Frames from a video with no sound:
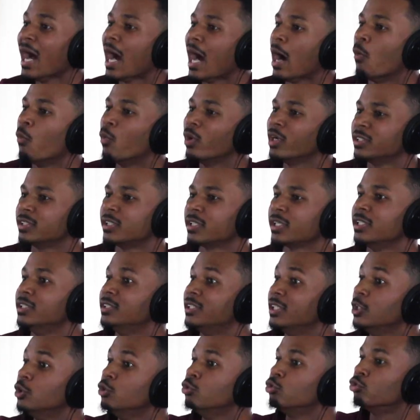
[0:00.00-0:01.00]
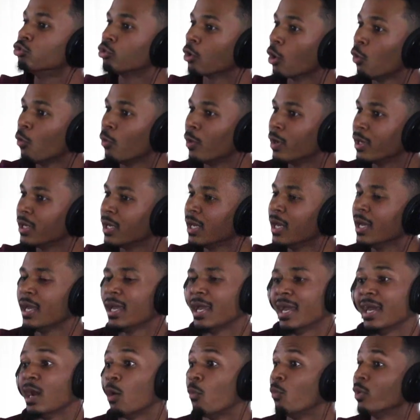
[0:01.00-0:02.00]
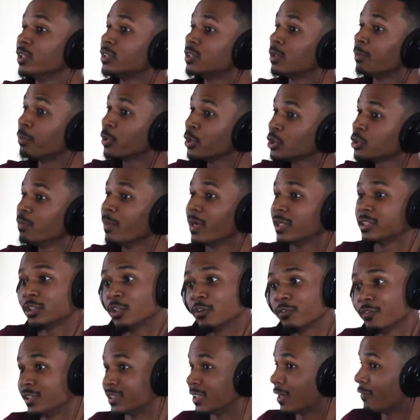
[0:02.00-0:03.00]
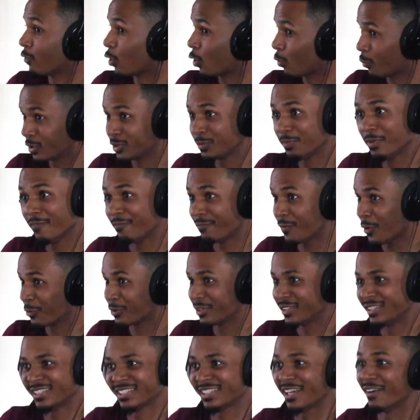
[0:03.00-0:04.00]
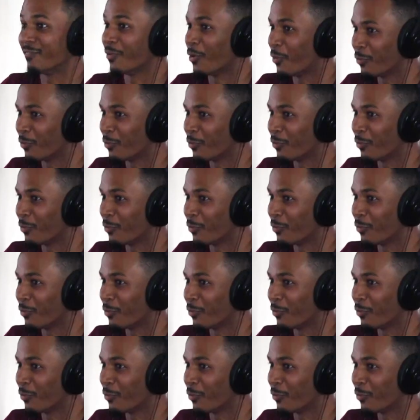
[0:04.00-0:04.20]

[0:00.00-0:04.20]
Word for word: I wanted to continue growing and I wanted to push myself because I've always been focused. Mm. I've mm-hmm.